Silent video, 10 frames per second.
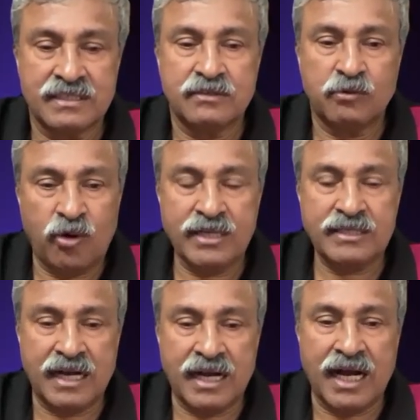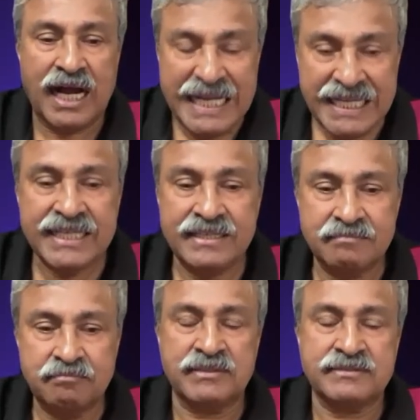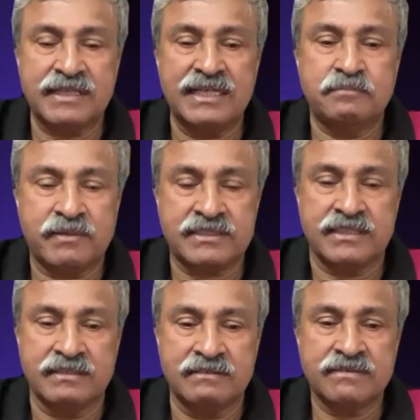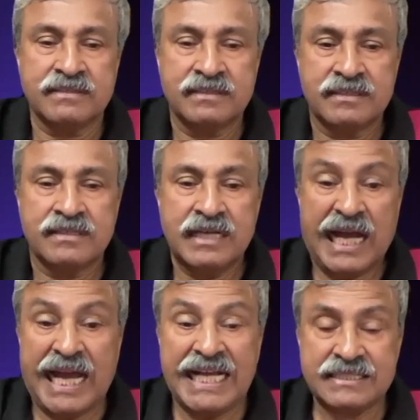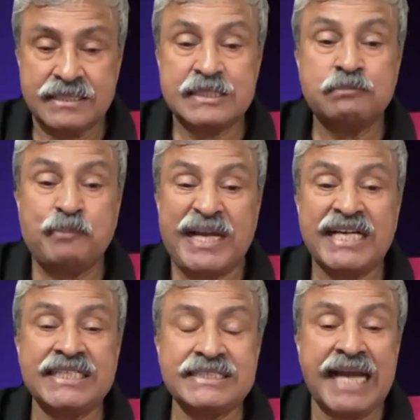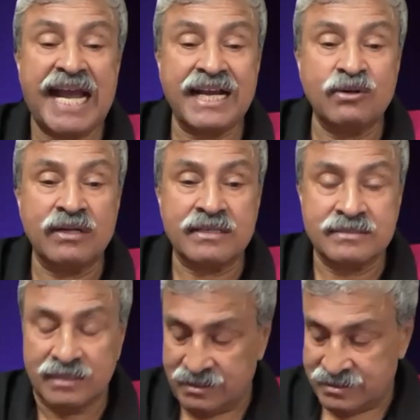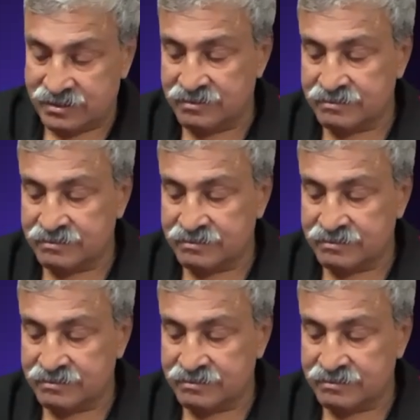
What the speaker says: what I personally perceive as spectacular results.